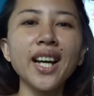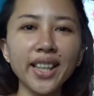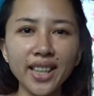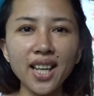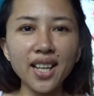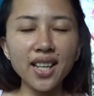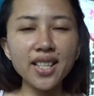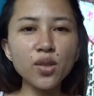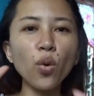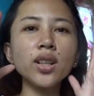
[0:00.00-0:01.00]
Hi
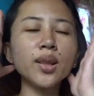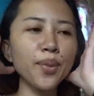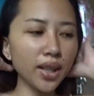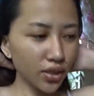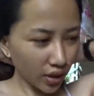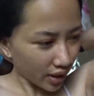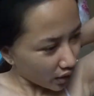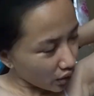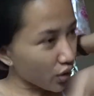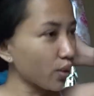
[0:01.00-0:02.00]
guys! Welcome back to our
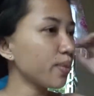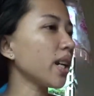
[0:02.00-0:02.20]
YouTube